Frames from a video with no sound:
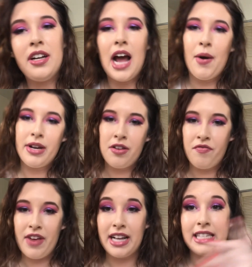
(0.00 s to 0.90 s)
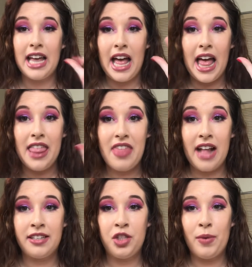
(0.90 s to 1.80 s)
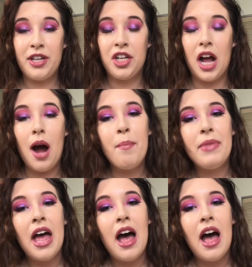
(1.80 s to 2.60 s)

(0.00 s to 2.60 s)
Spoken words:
how I can fix that situation up.